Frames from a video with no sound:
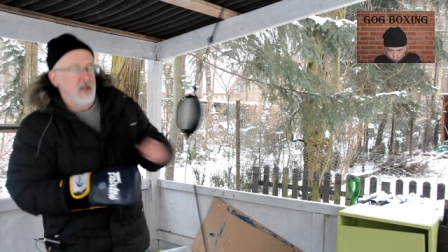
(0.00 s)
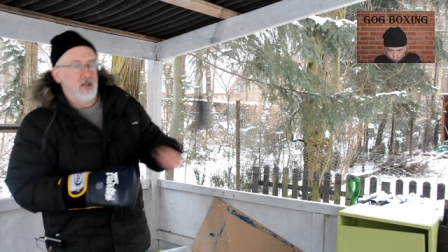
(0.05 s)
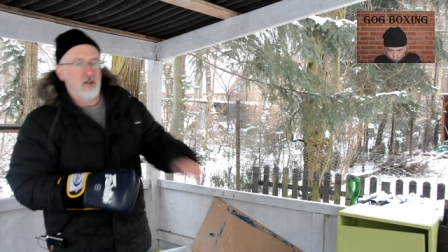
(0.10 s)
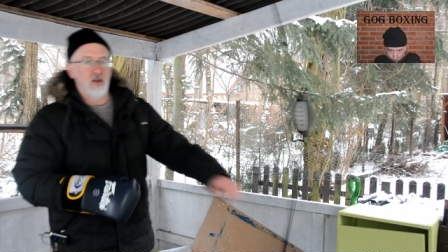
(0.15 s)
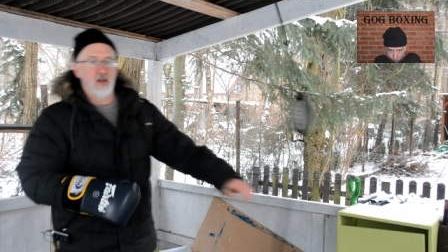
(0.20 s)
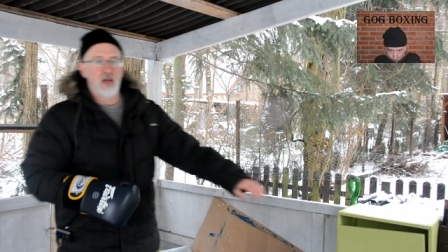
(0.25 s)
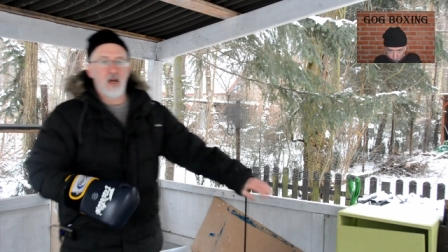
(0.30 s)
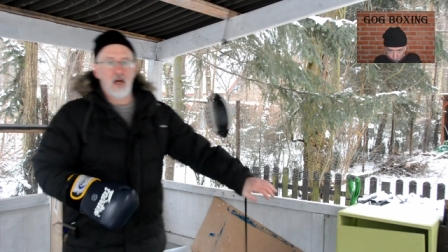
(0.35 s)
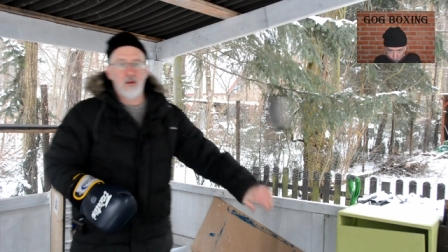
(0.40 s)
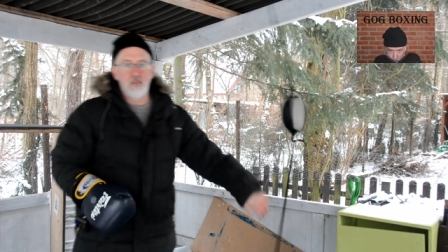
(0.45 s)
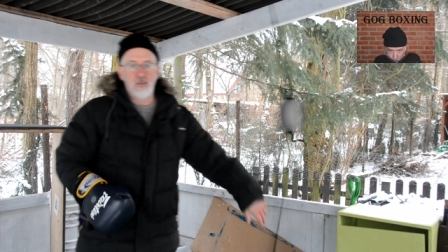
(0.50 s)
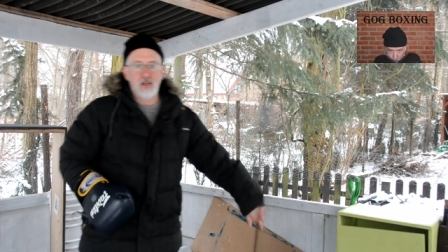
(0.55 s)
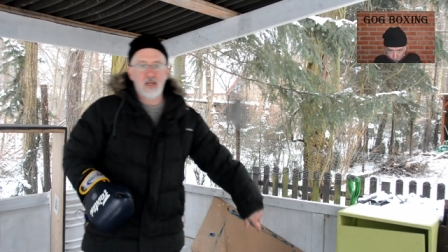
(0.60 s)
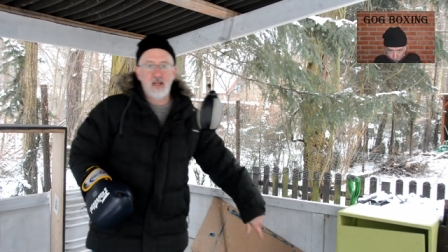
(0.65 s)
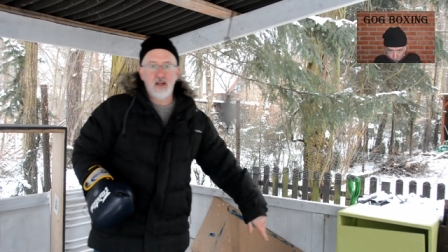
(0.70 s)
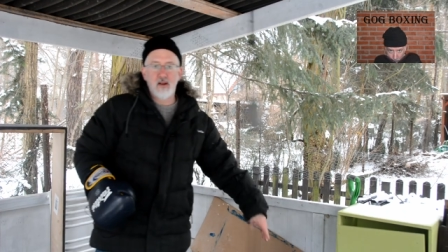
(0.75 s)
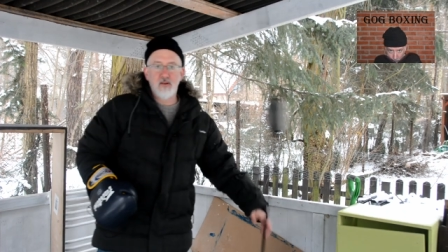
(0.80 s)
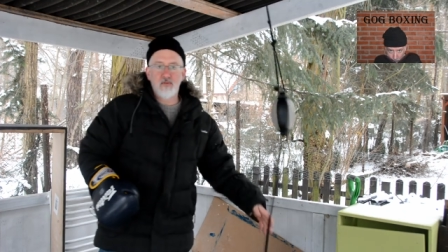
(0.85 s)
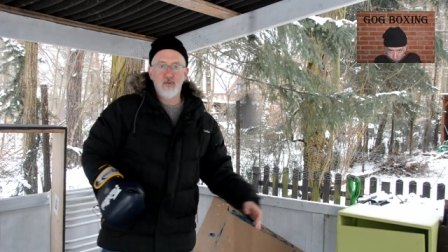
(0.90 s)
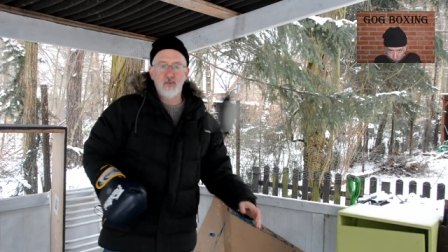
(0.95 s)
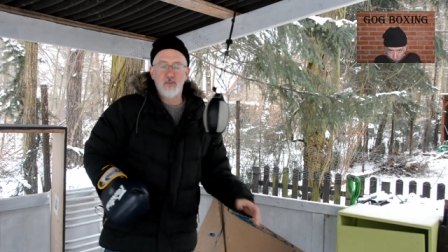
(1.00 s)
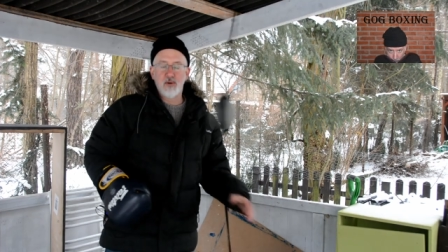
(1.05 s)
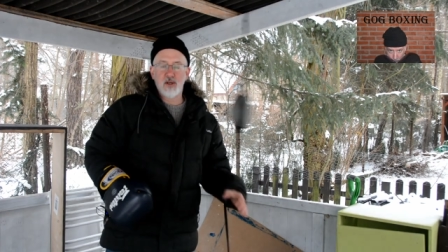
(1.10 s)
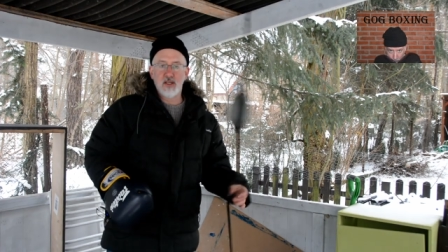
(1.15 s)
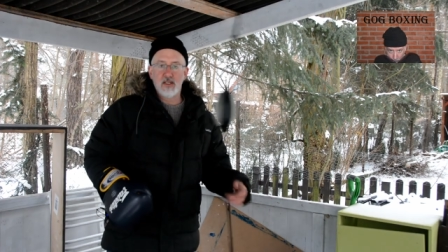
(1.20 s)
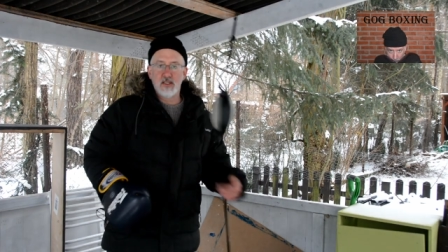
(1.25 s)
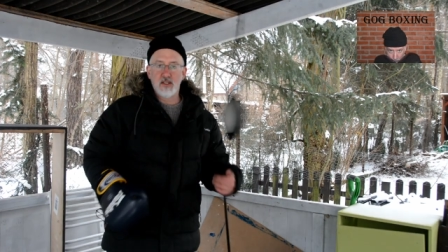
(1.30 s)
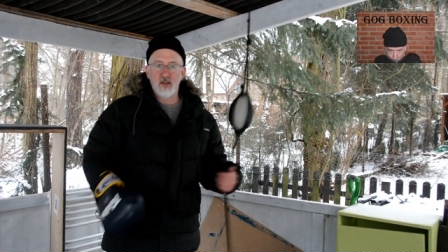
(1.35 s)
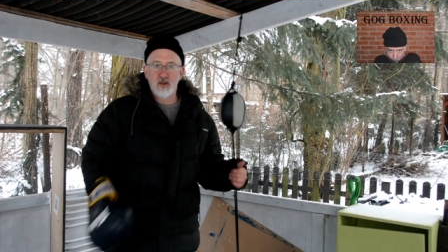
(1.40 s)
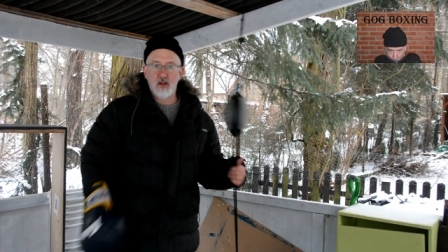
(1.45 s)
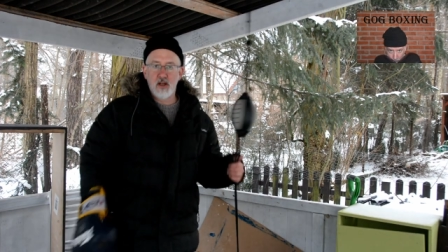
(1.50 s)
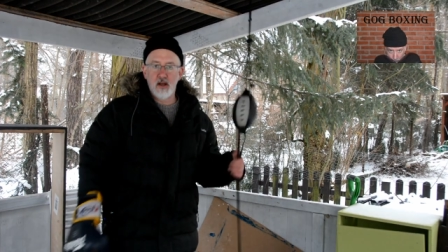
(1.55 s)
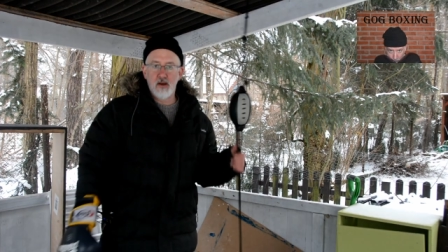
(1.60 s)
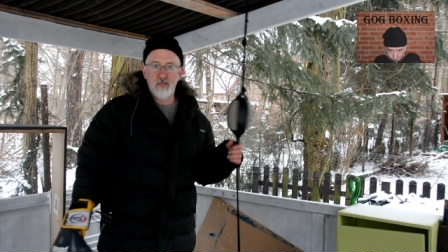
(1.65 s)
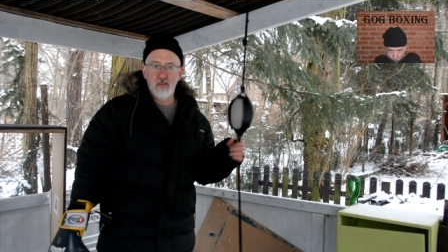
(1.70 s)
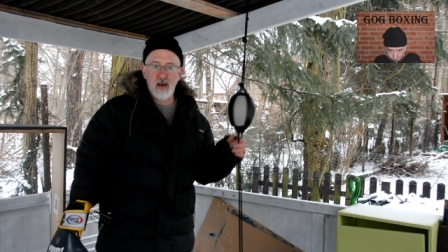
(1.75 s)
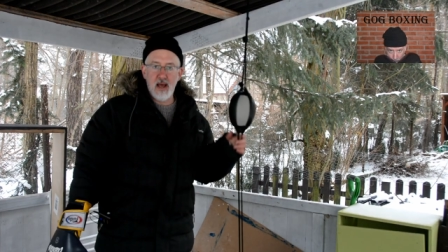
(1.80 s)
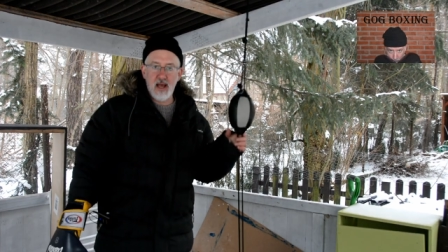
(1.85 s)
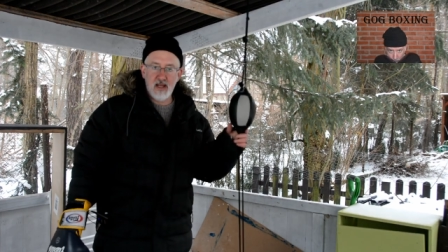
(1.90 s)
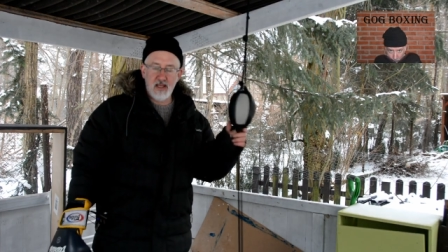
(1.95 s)
you got to be careful because they'll
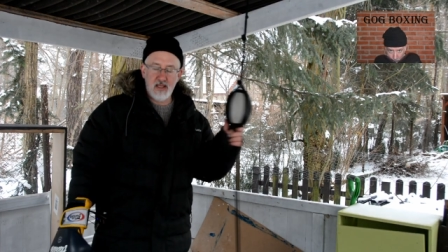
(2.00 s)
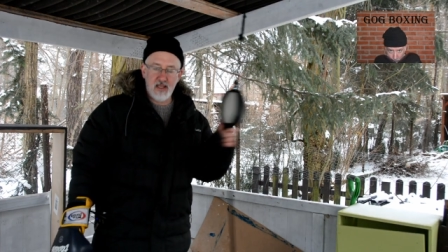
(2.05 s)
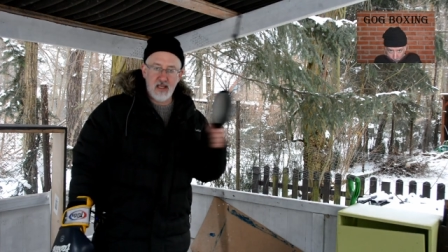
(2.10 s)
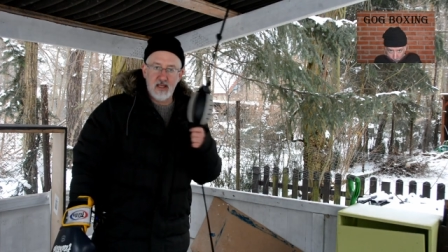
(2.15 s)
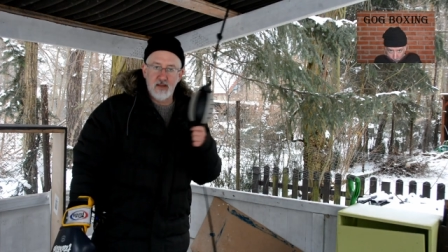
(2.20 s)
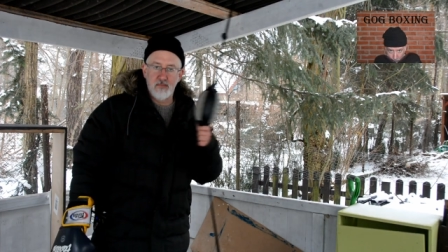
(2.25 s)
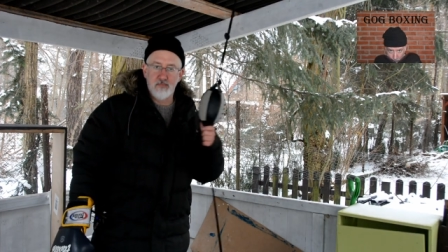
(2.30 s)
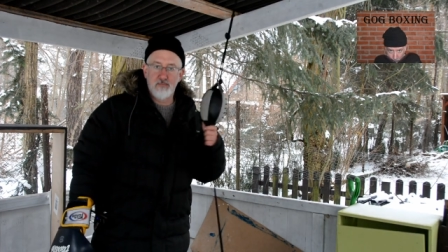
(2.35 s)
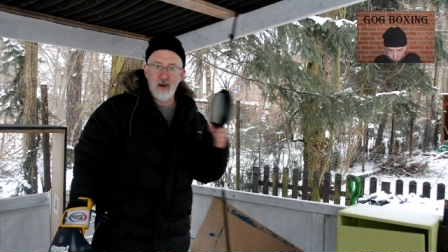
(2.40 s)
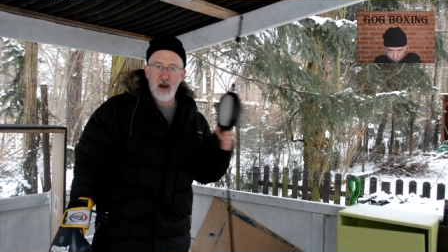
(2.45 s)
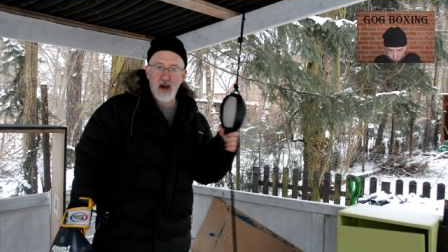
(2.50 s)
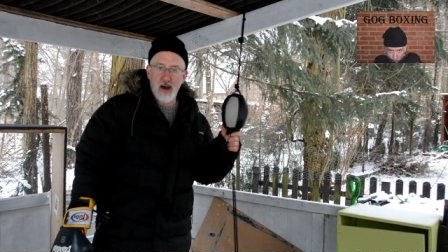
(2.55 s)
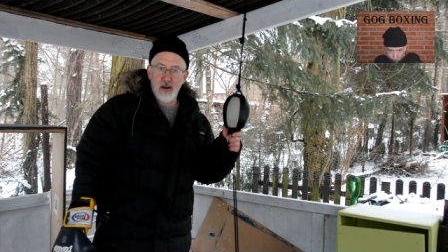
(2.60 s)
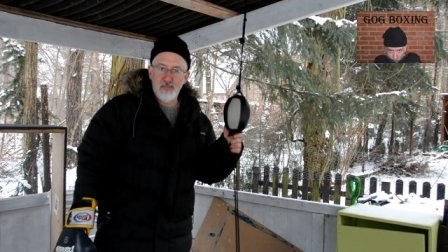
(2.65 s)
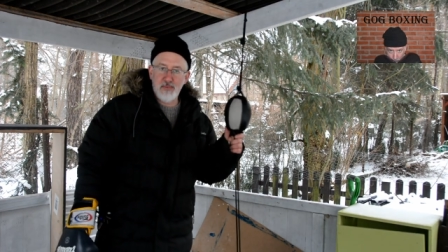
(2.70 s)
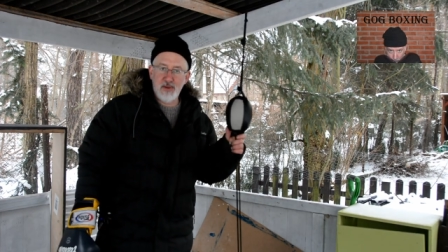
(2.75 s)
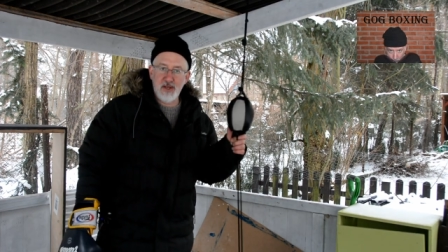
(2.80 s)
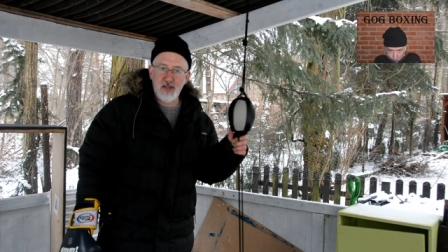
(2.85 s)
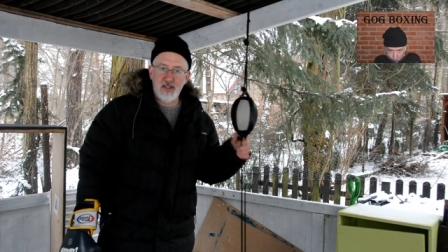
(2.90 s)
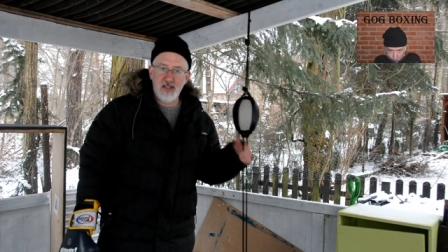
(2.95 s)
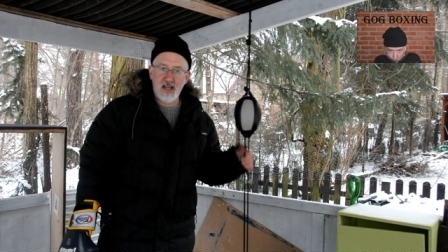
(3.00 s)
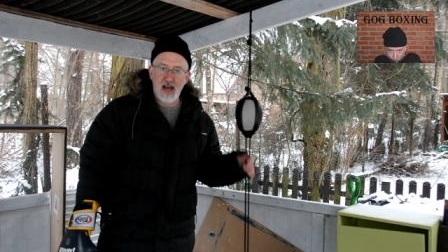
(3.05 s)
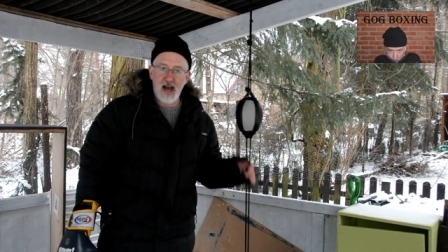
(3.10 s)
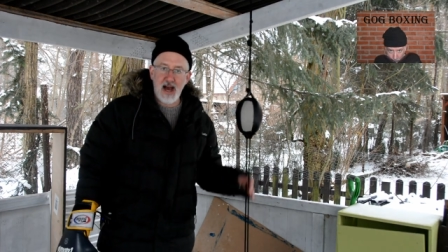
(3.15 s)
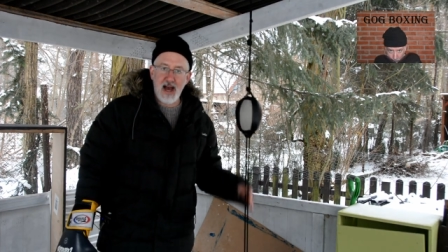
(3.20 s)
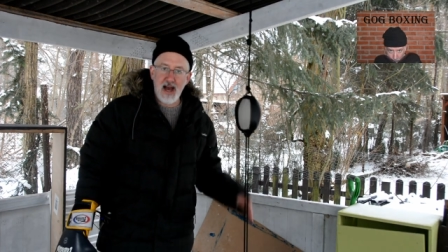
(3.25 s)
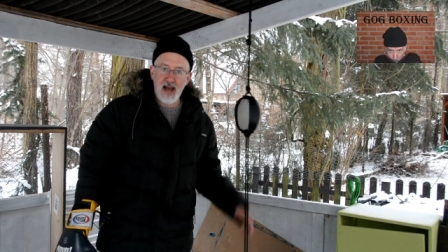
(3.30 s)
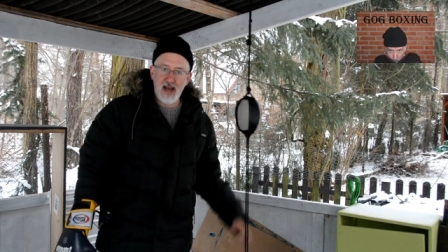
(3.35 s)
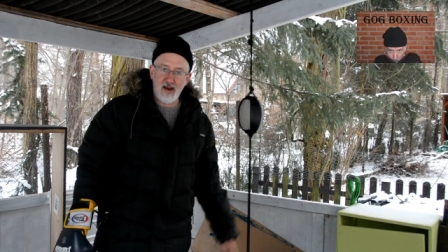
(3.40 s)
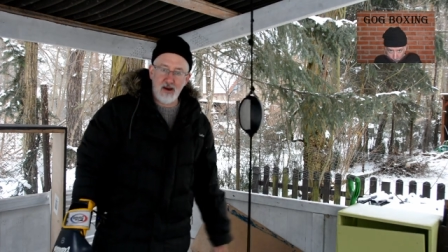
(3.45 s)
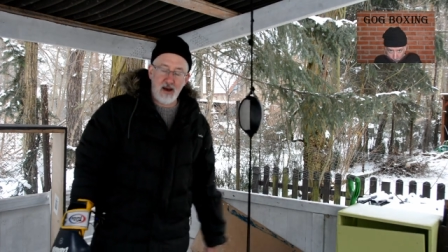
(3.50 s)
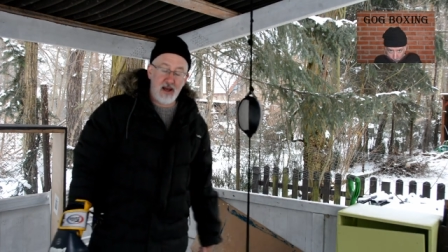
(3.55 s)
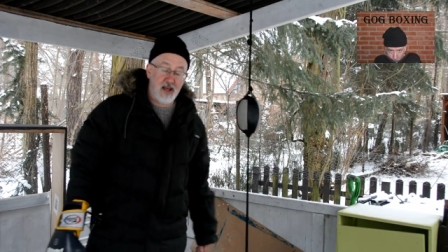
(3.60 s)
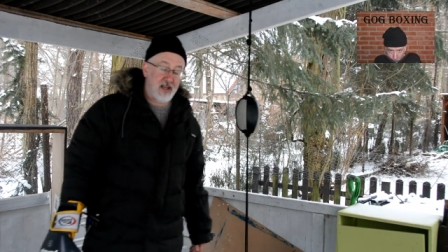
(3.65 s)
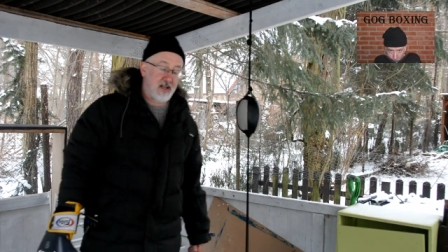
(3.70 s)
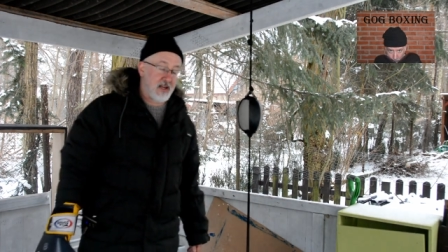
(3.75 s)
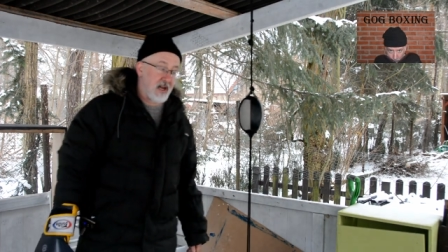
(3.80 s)
come back and they can pop you in the eye.